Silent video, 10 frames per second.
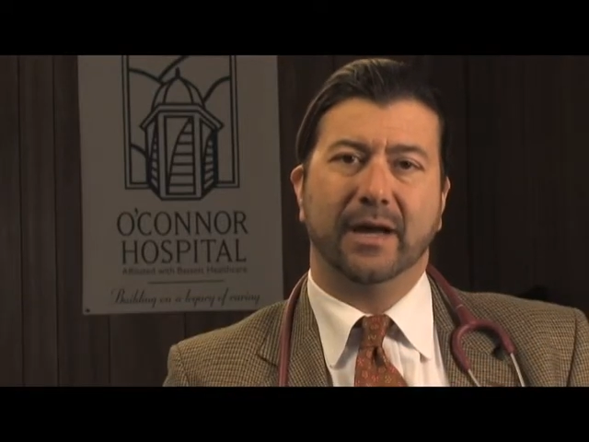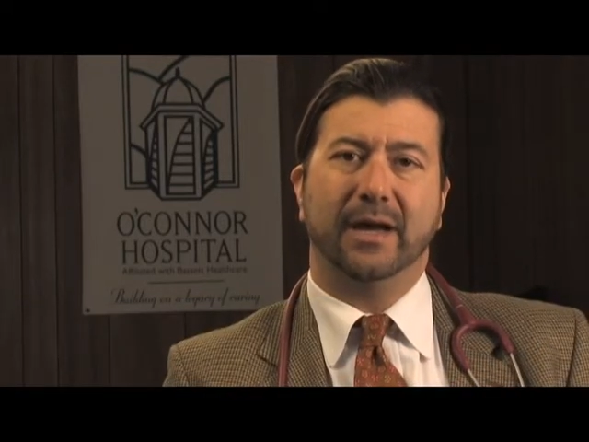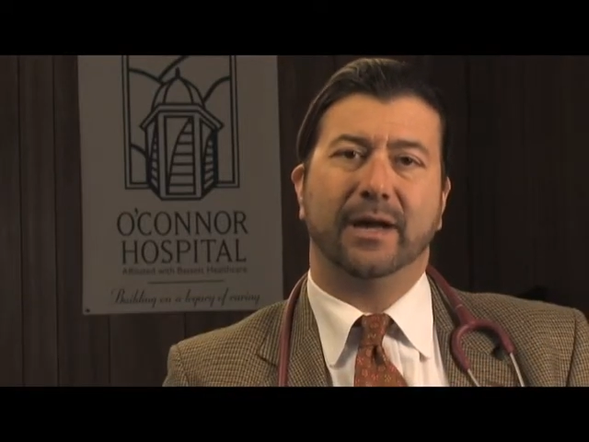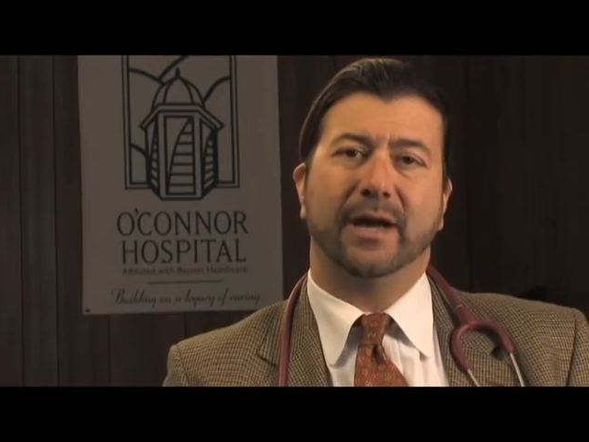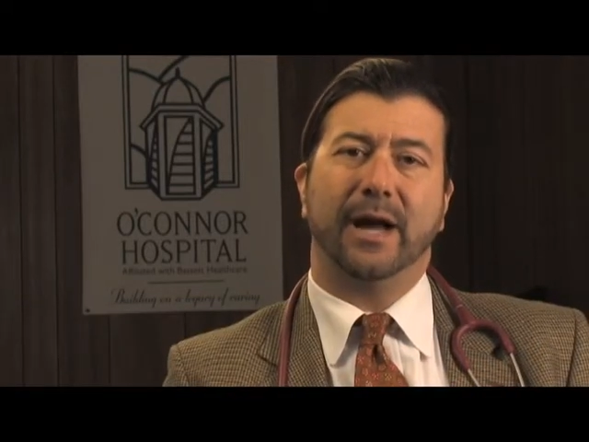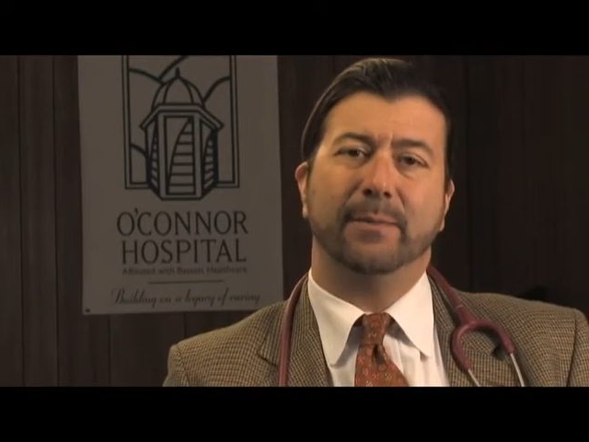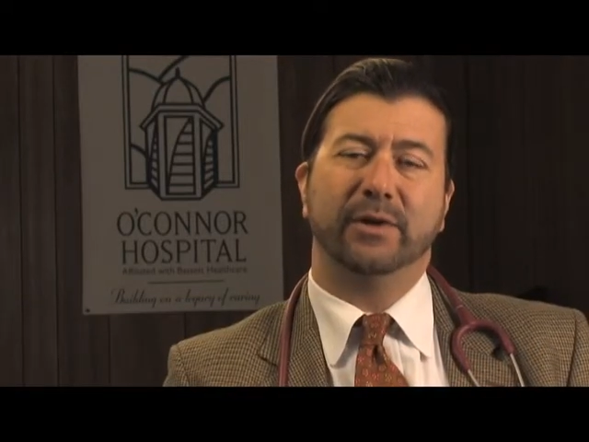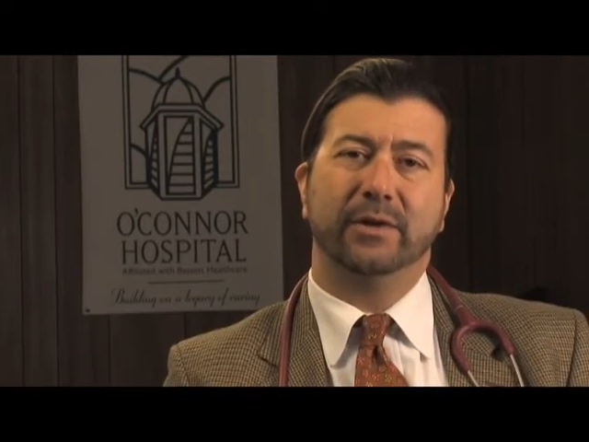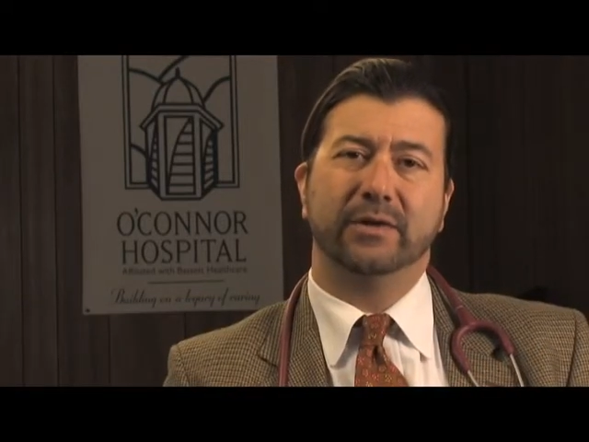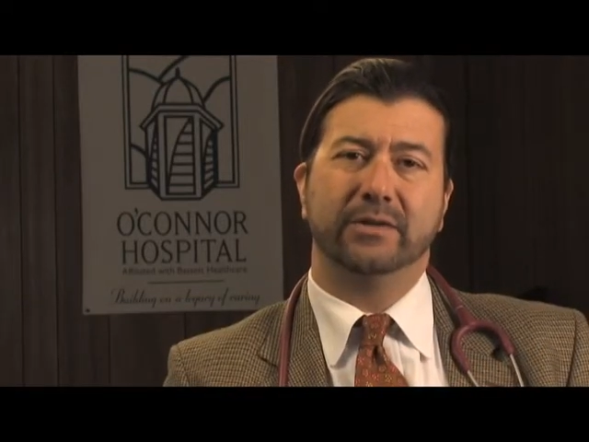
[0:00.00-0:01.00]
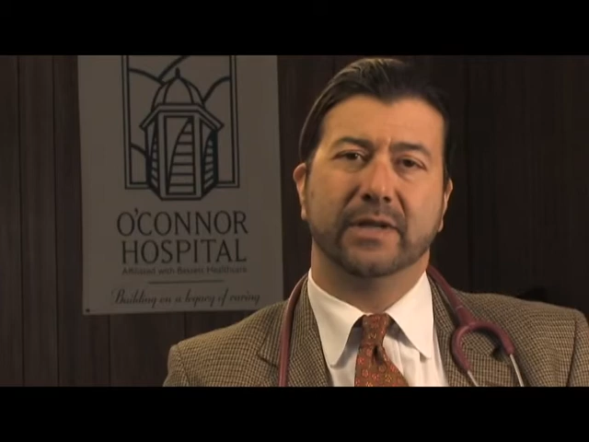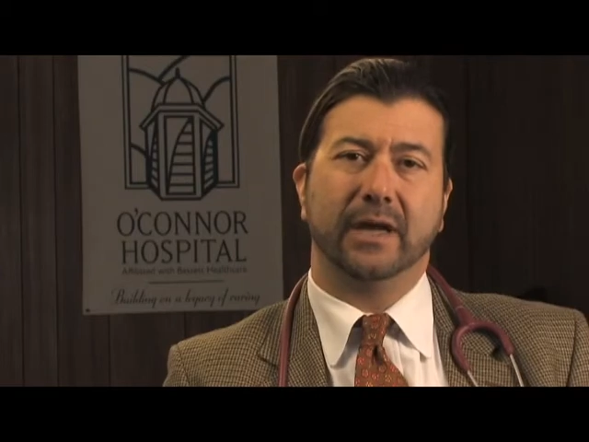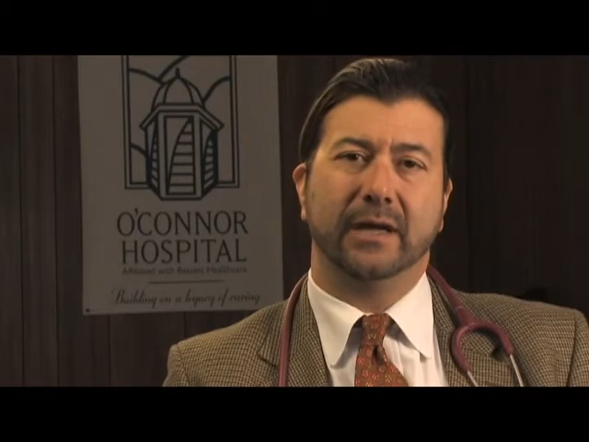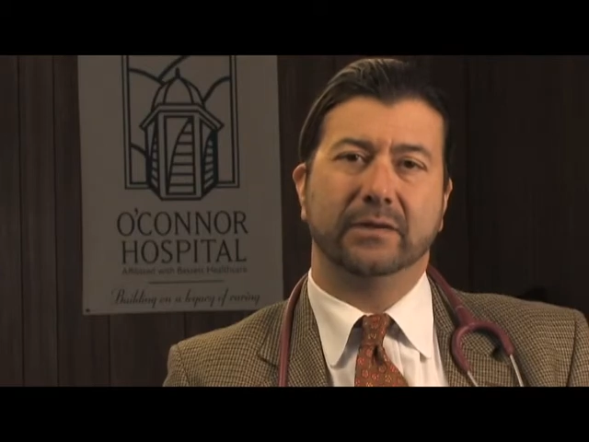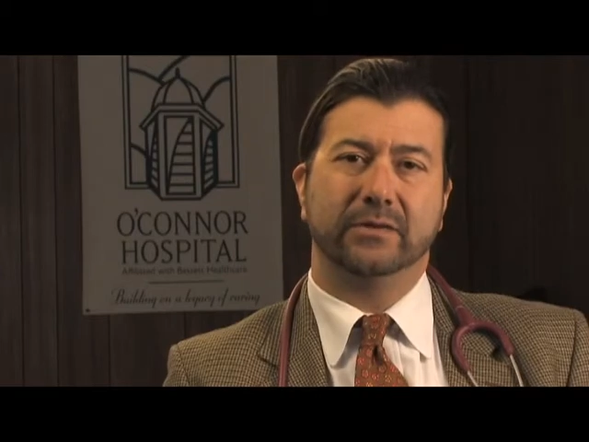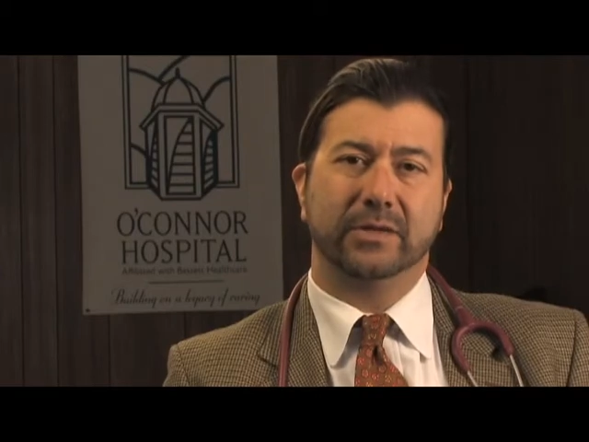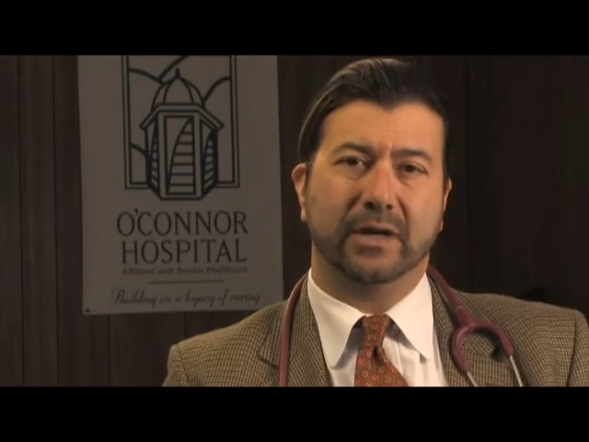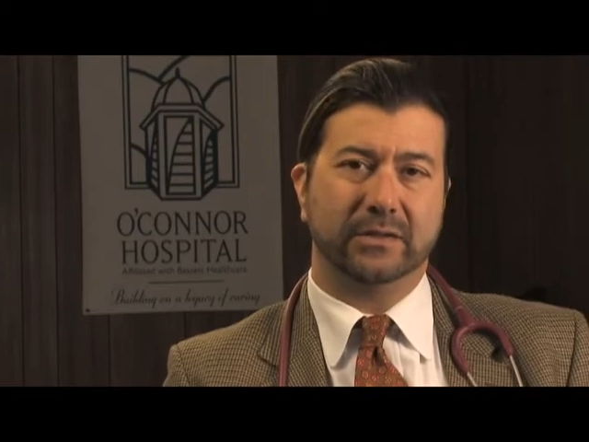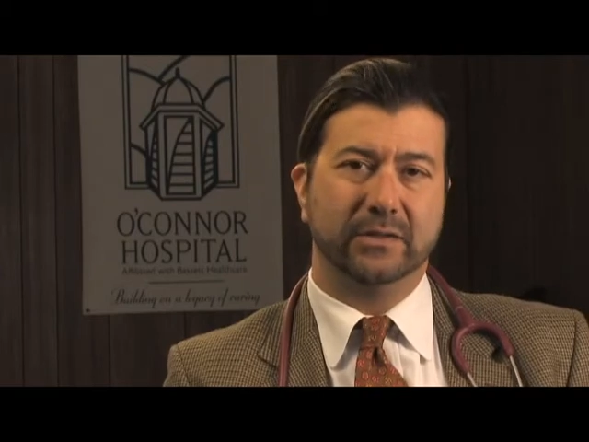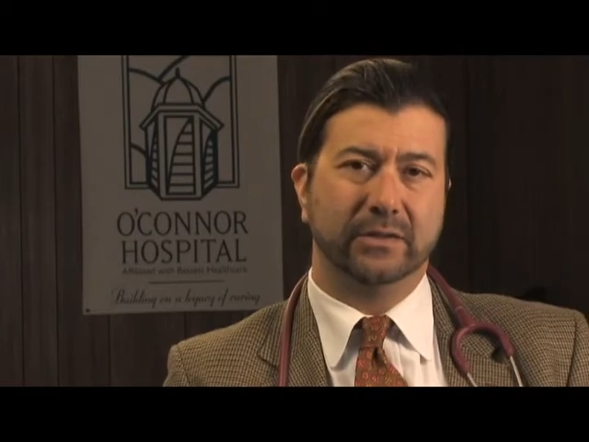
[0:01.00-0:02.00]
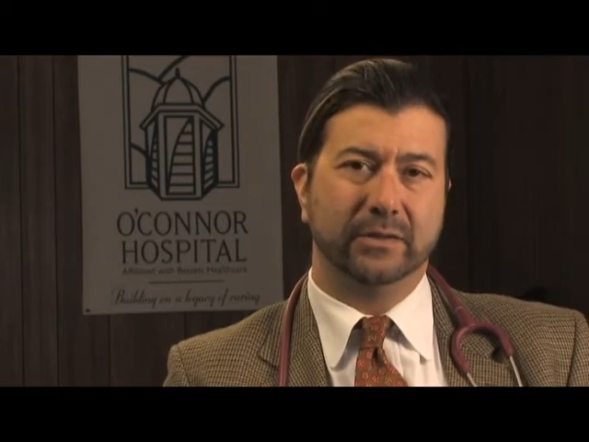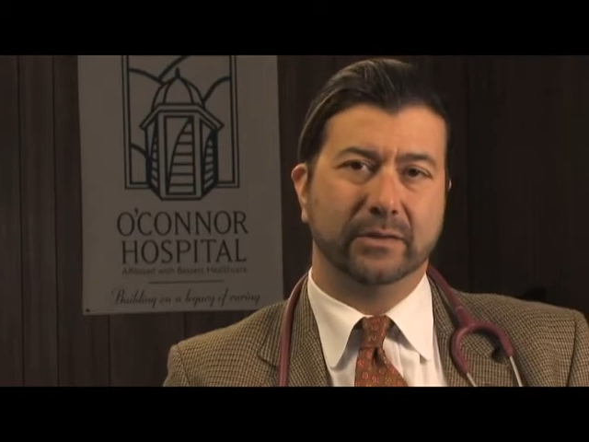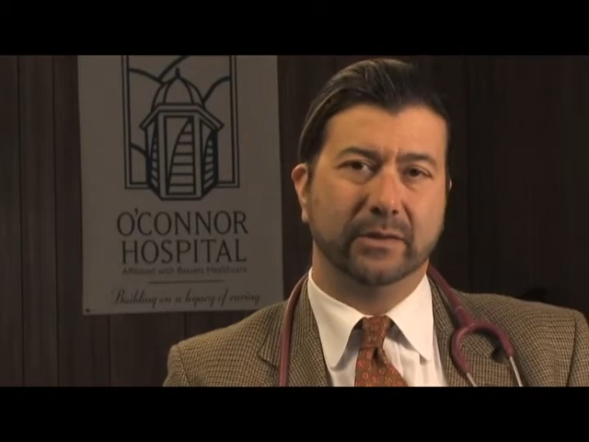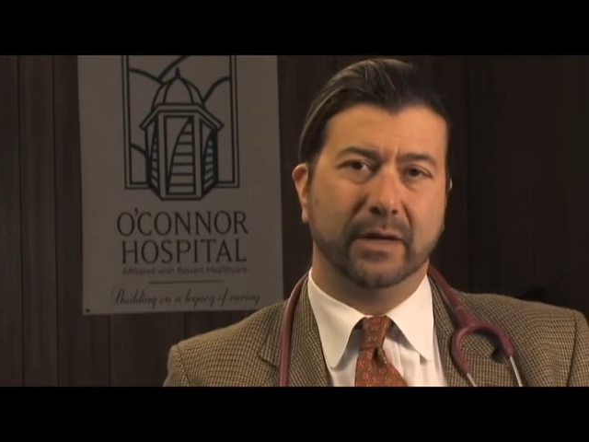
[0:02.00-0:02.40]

I'm here today to talk to you